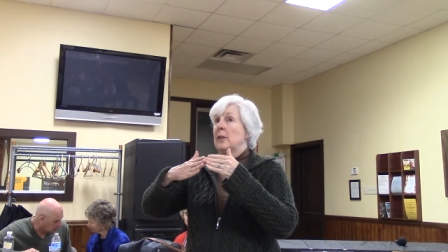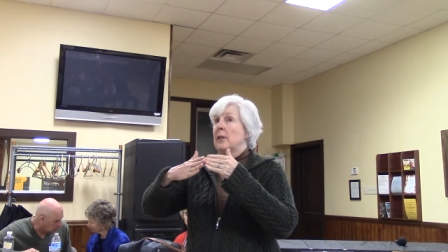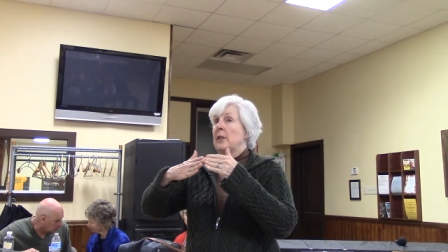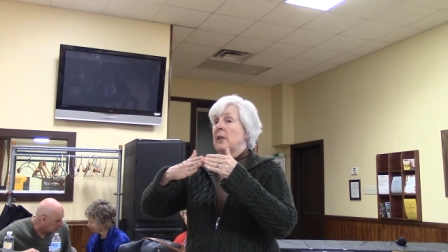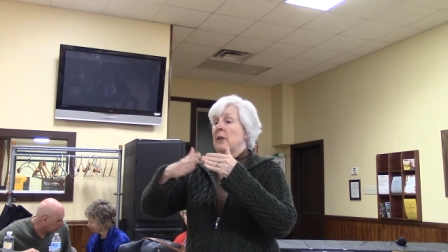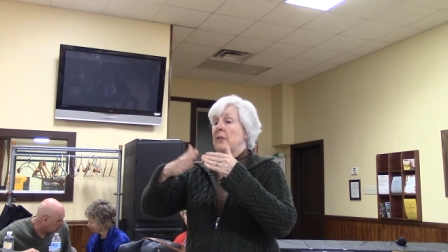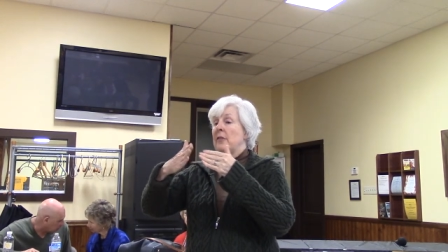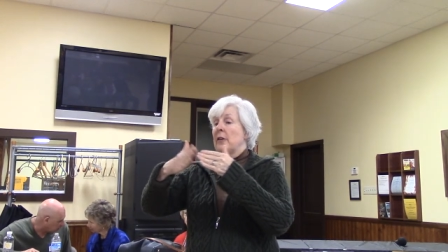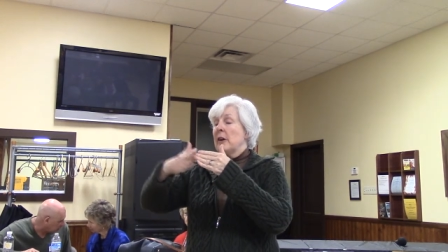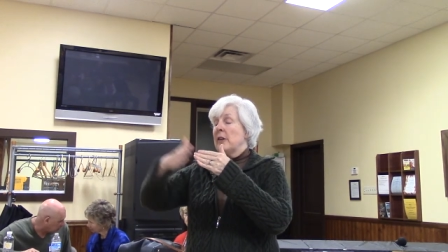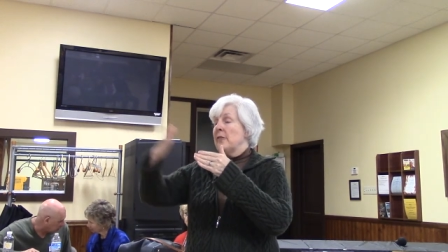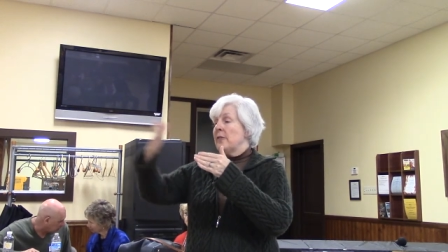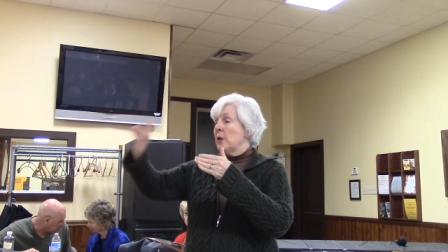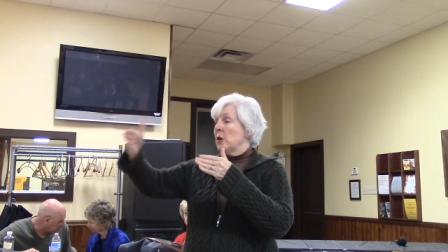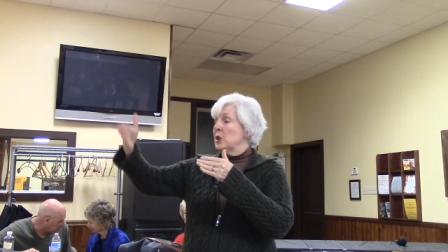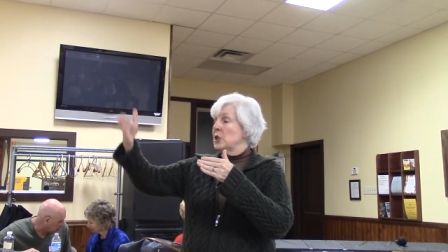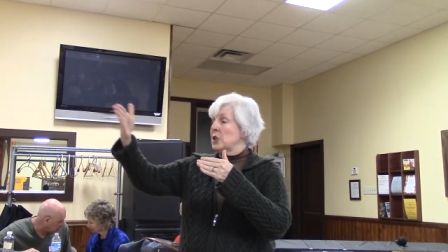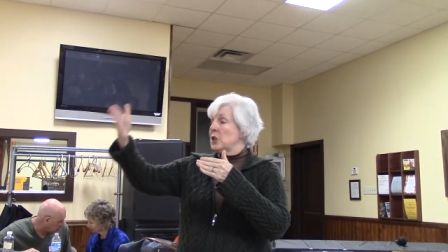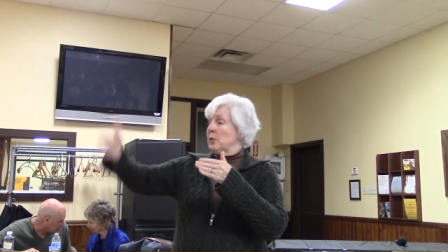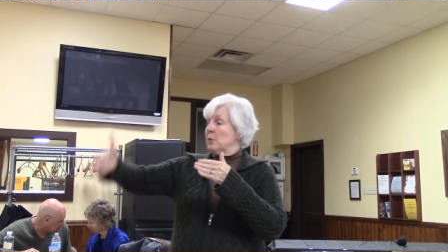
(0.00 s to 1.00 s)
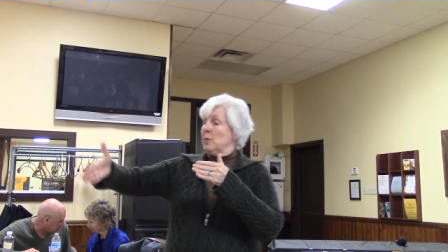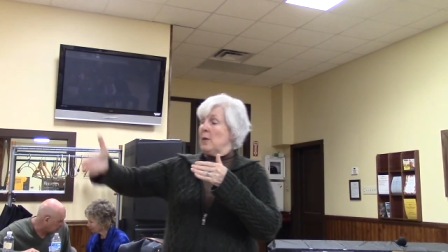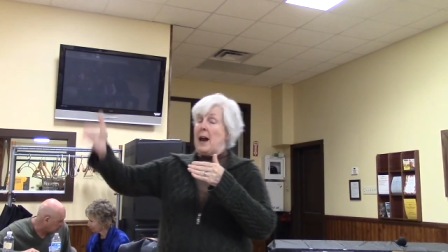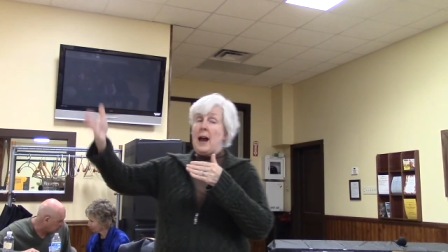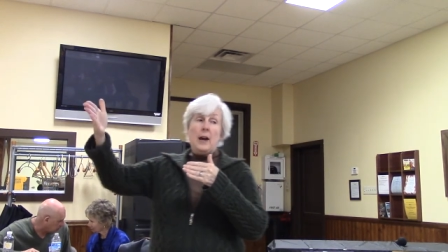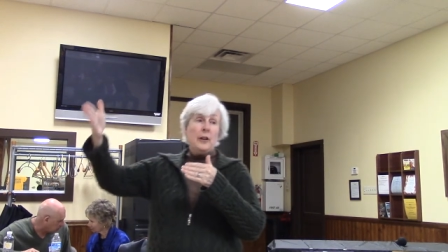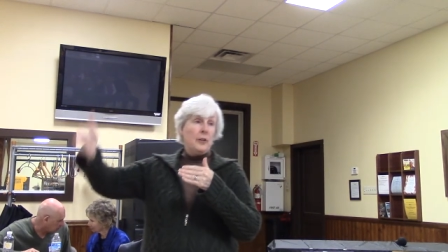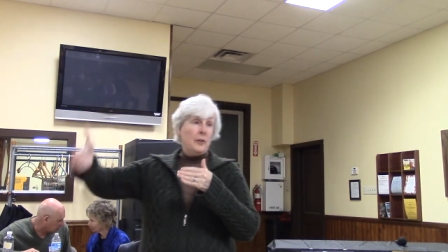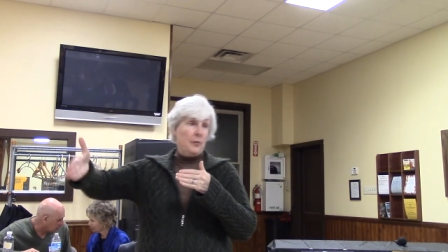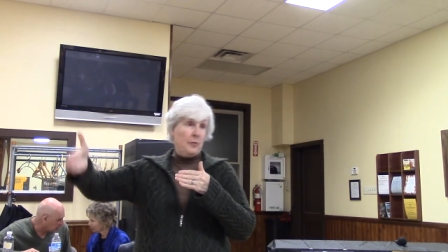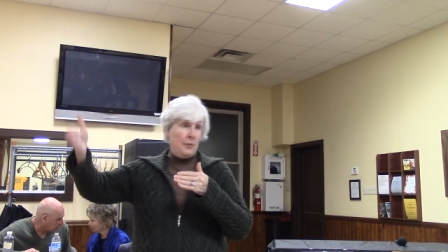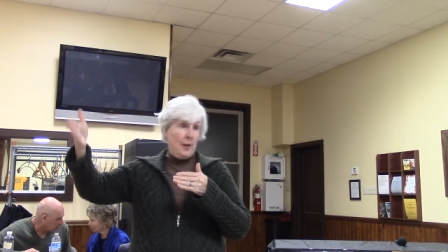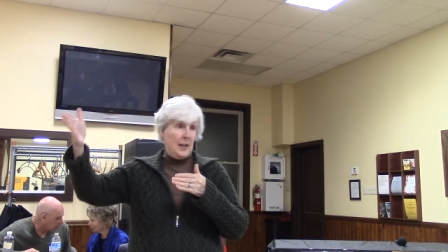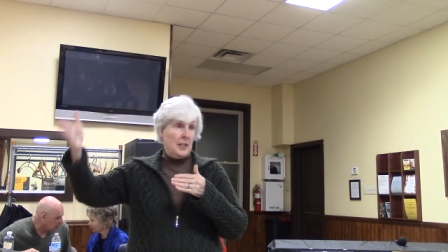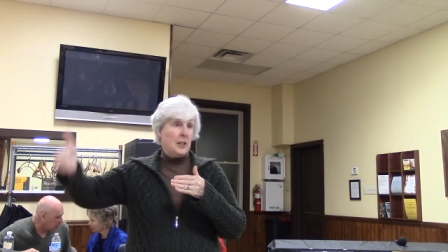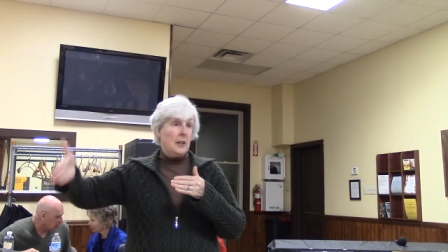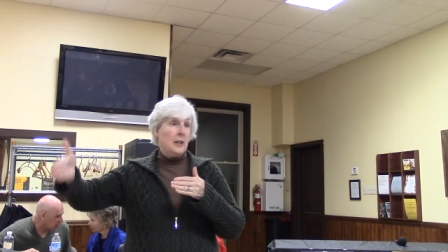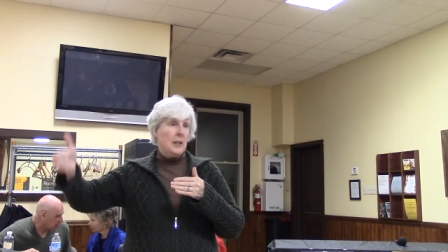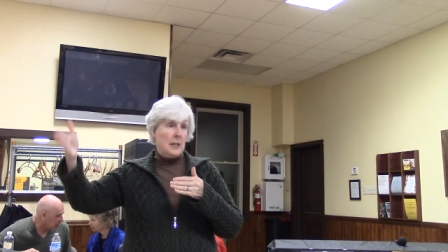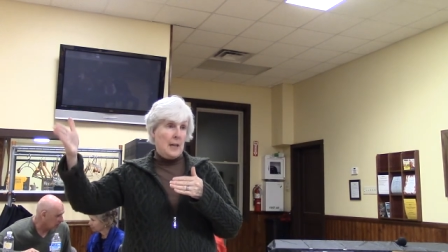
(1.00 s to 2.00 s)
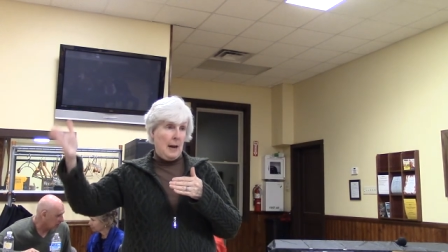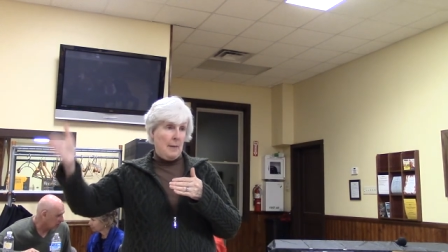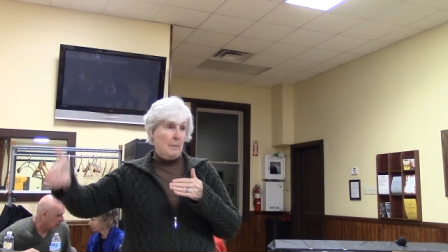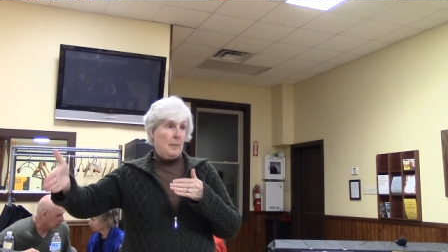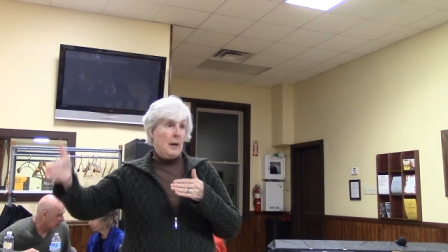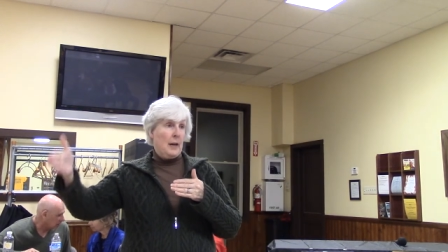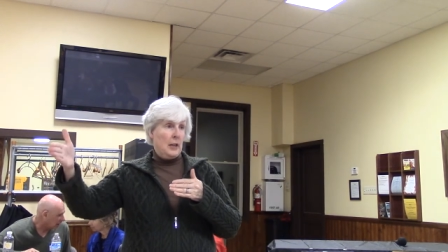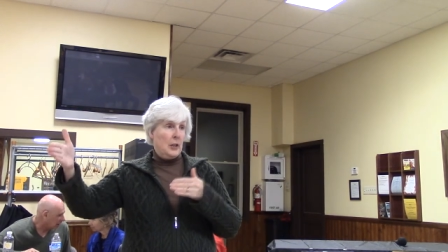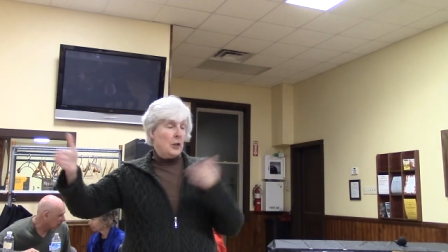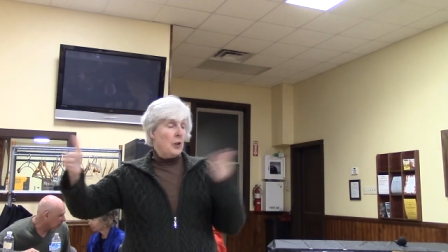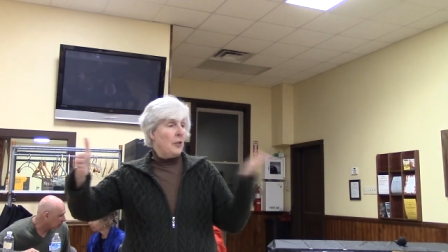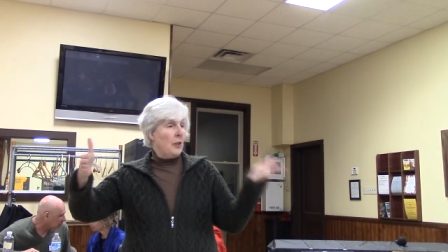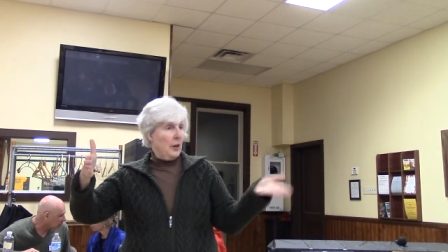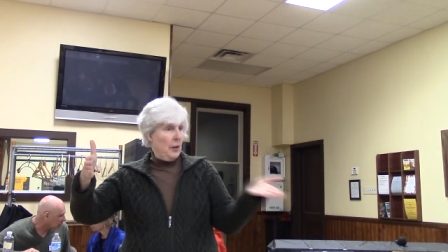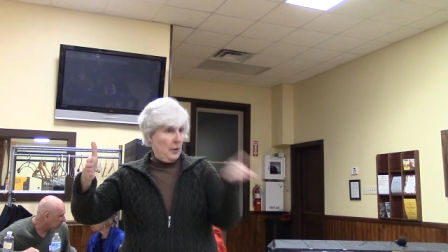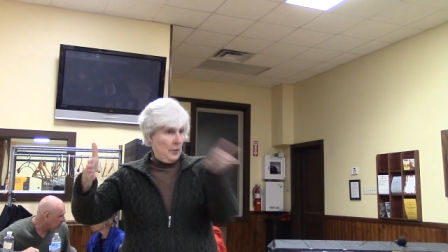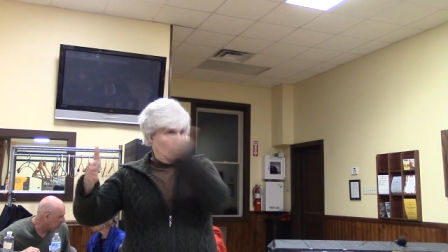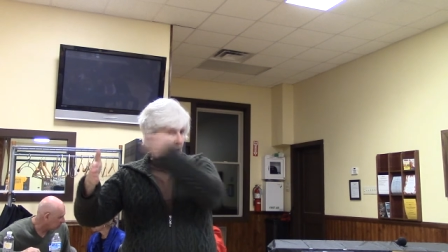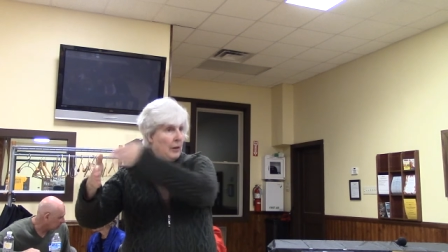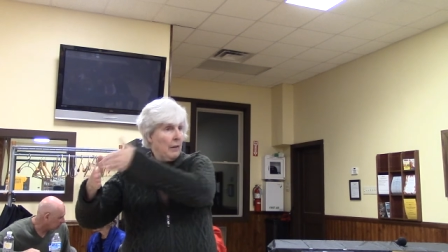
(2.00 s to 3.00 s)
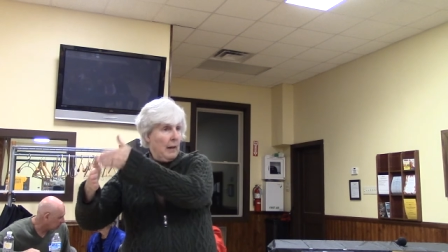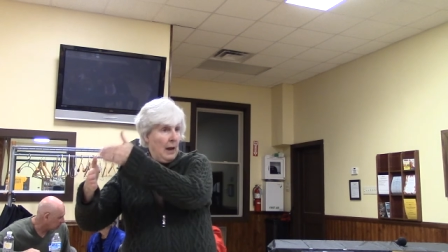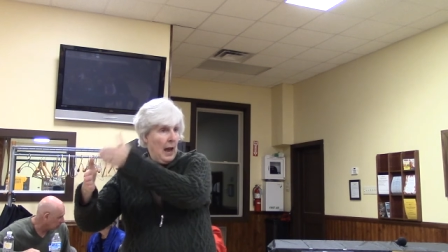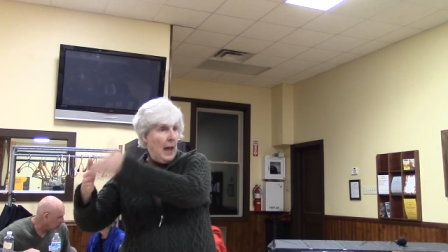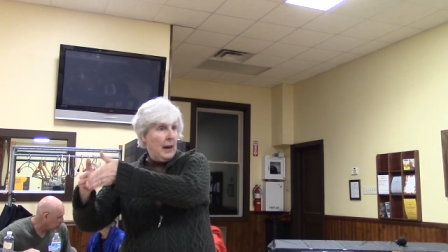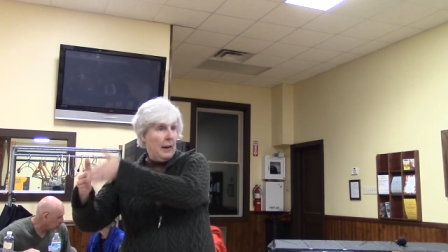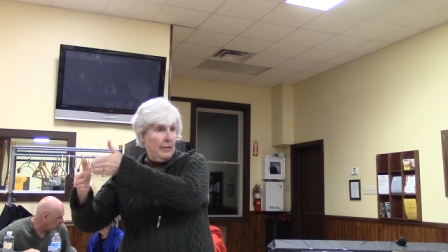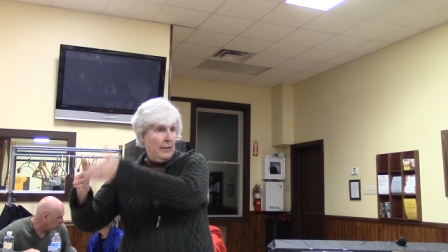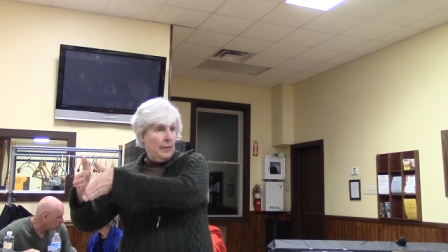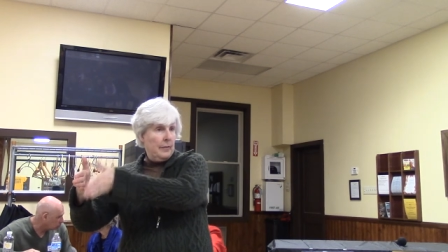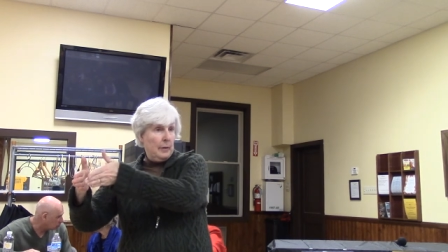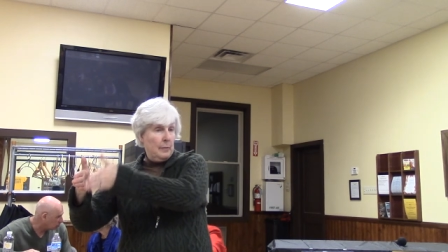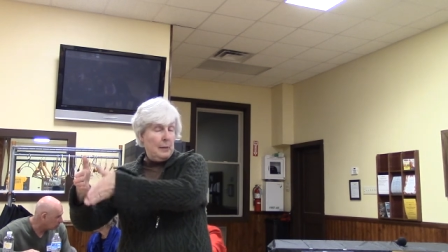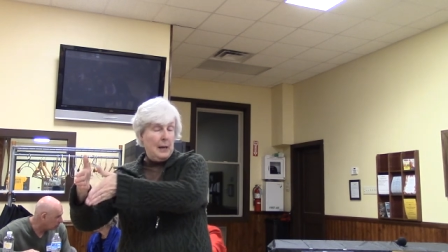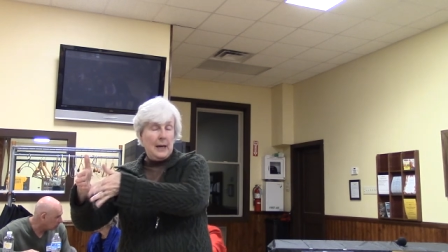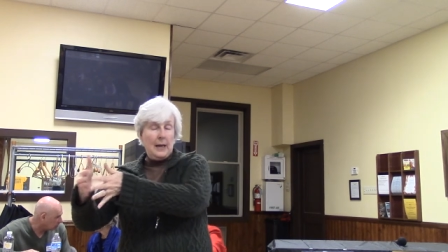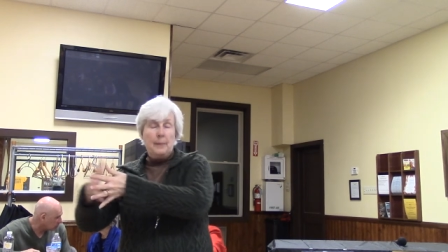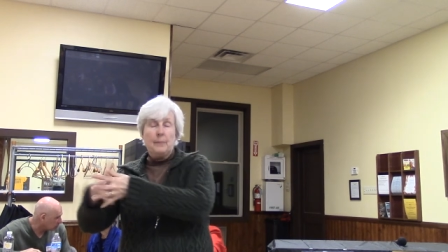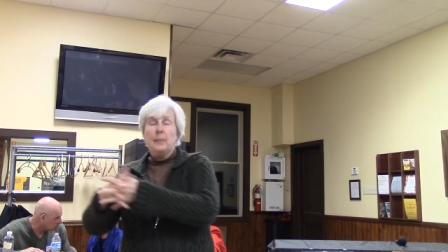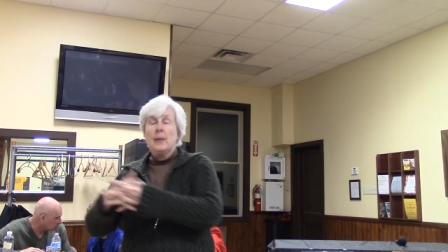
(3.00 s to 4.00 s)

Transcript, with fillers: the very first round of Race to the Top money. So they're, they're ahead of everybody.